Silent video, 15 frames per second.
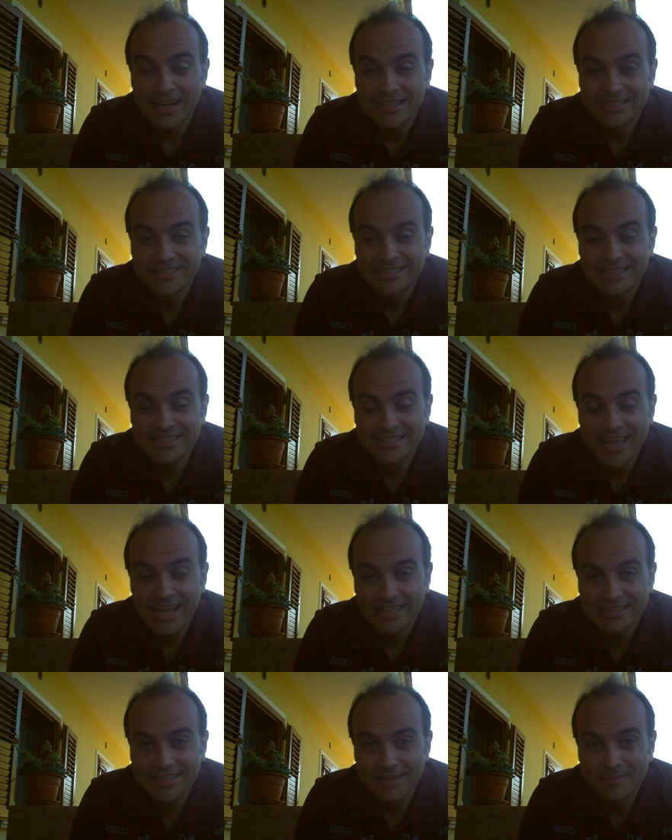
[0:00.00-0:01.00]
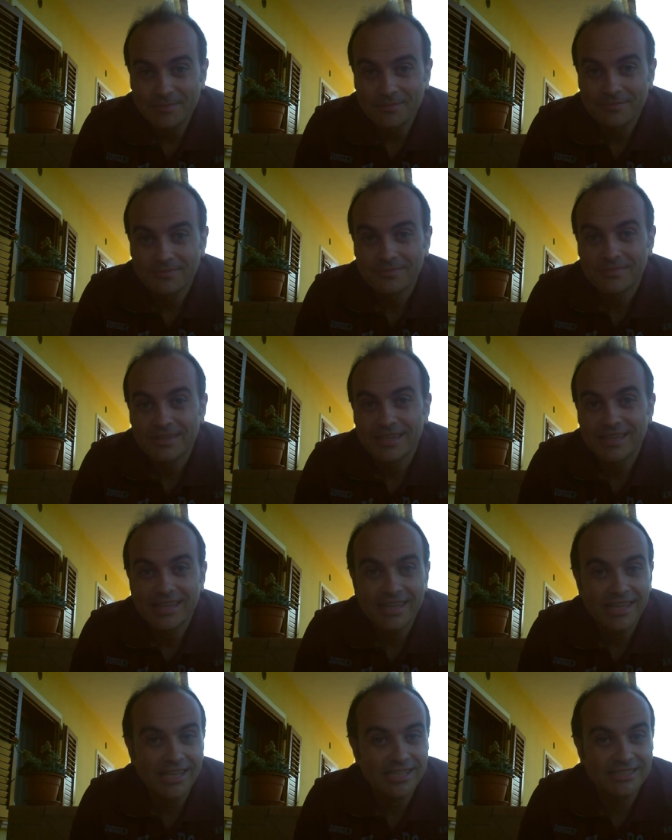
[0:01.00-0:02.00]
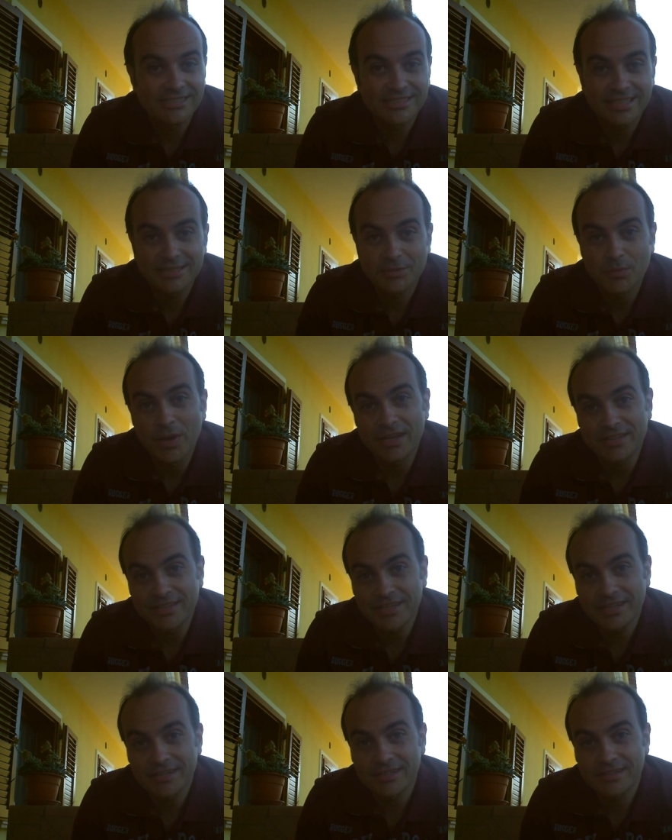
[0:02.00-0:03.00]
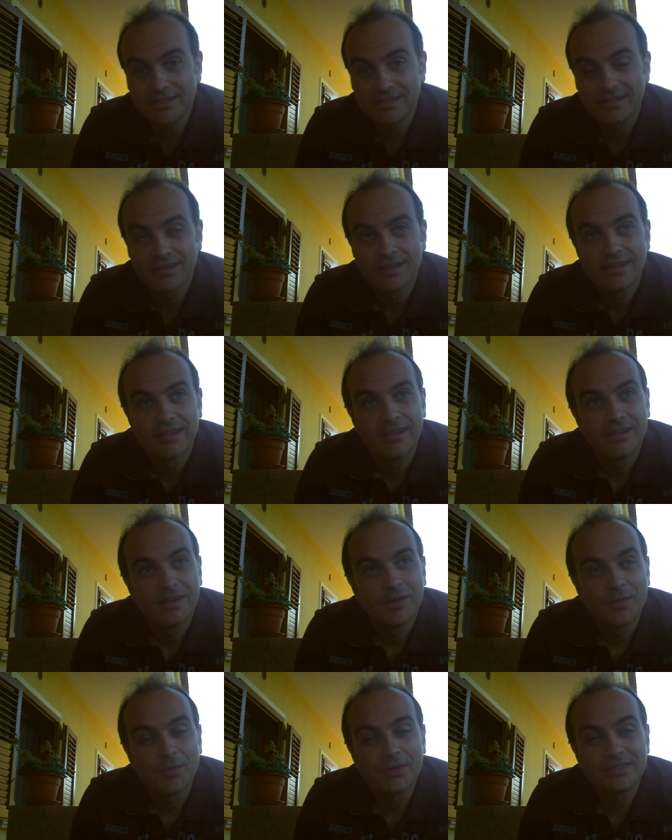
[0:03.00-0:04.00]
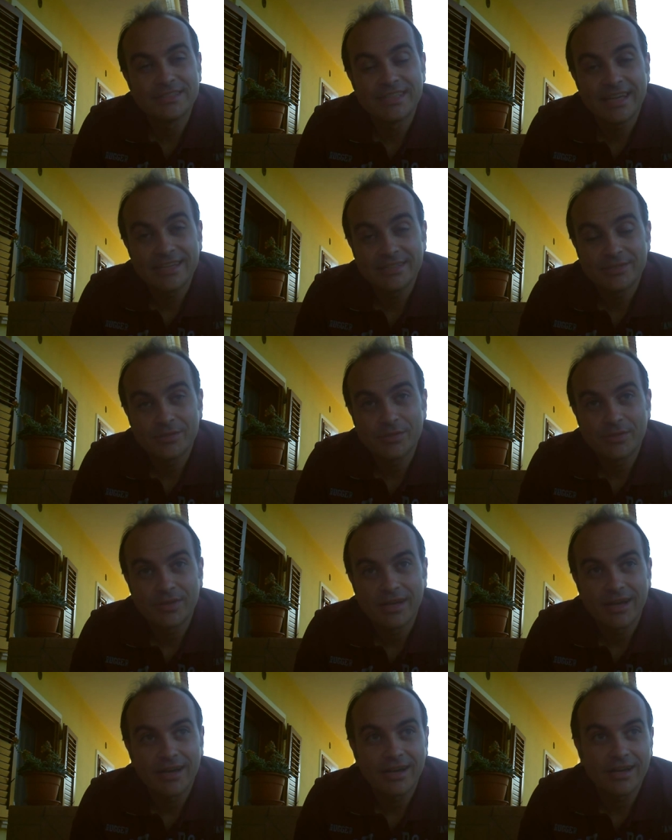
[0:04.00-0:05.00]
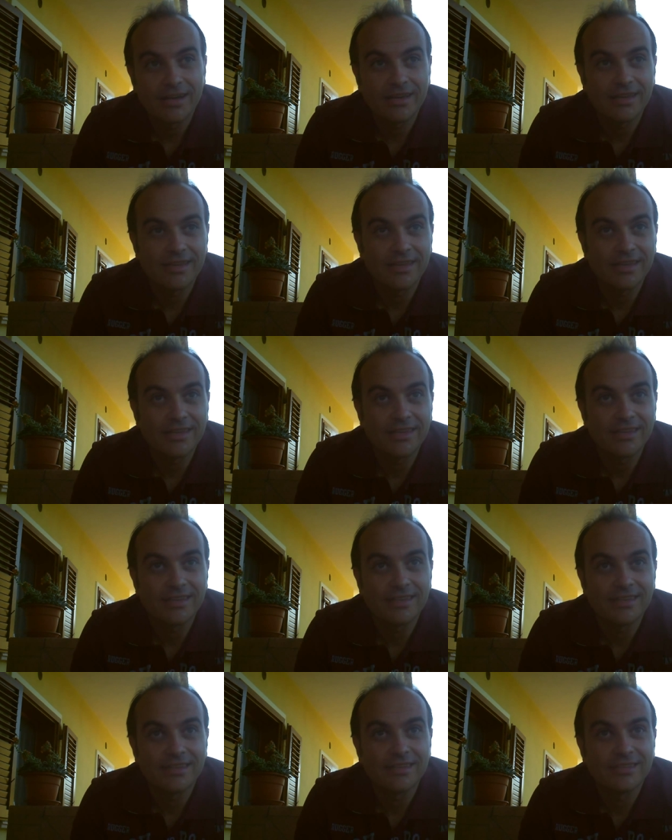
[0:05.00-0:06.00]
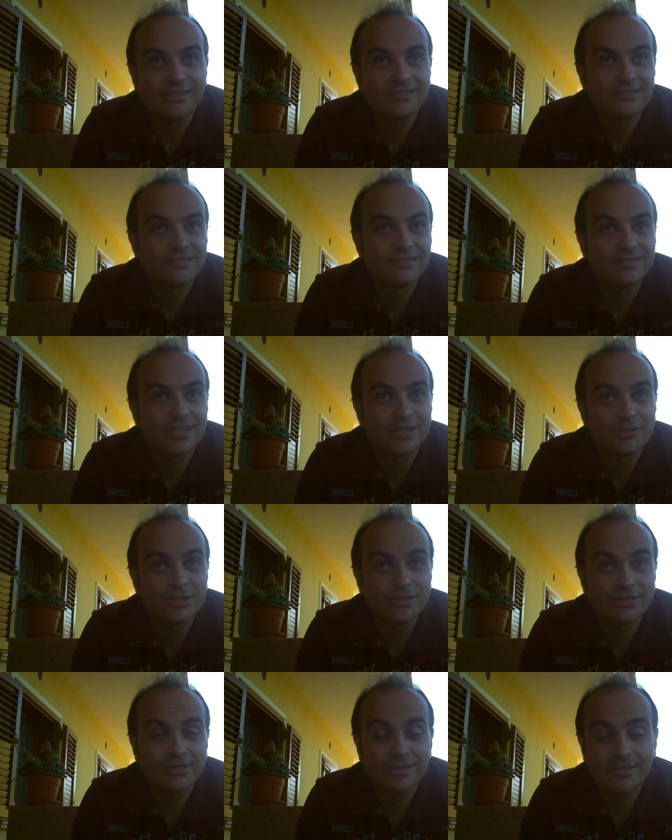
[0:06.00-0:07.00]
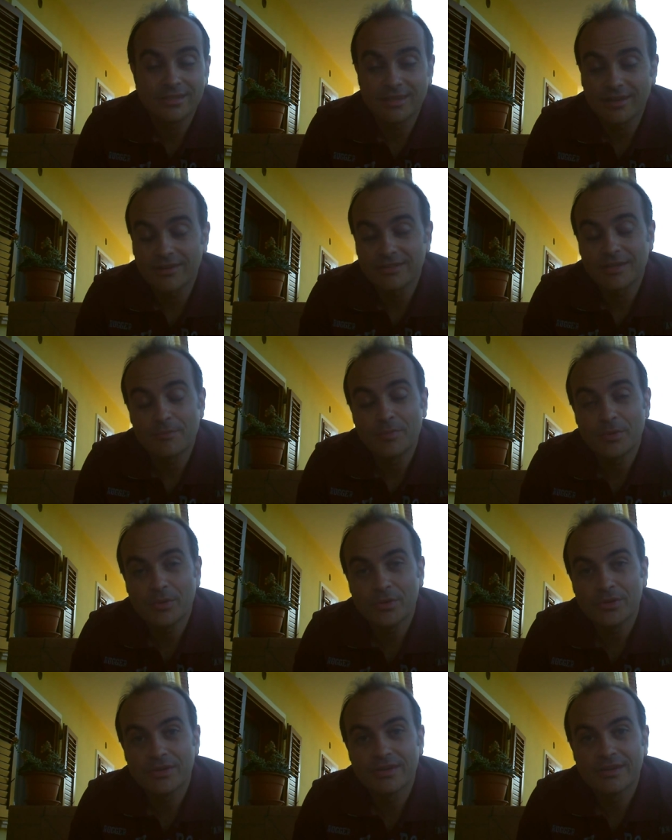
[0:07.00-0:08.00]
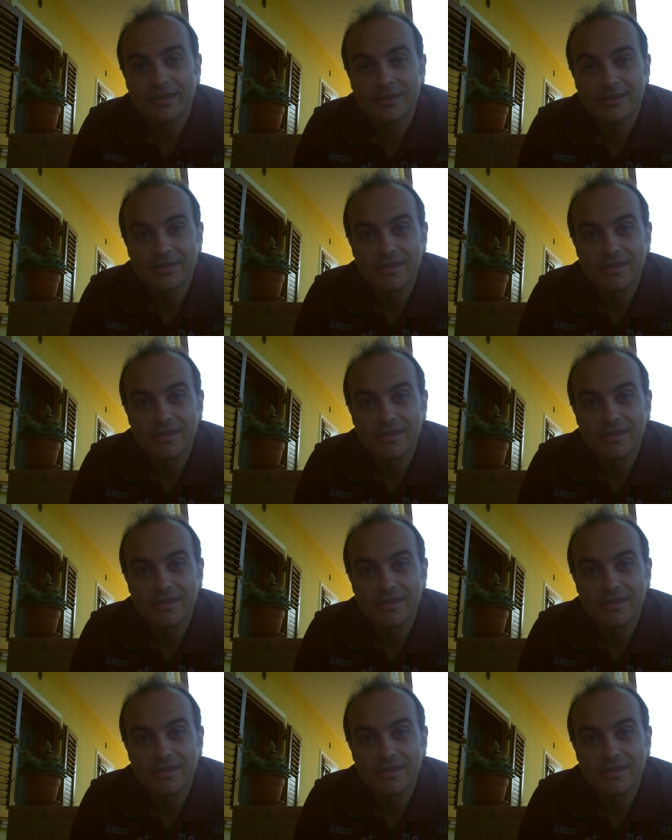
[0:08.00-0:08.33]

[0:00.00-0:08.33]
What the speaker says: pass this exam in just 1 year. What did I do? I just got a book